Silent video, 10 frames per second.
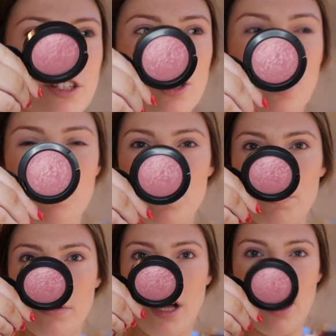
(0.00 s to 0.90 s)

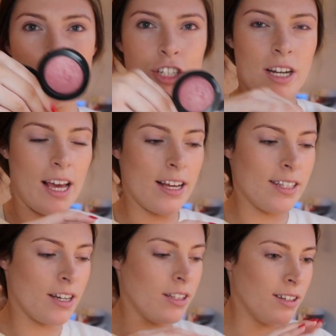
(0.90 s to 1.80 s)
toned blush, and it has
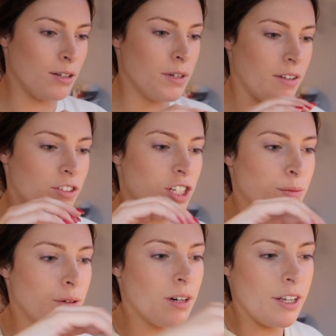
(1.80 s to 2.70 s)
like a little bit of
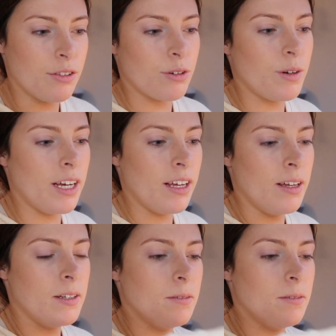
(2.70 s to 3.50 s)
shimmer running through it.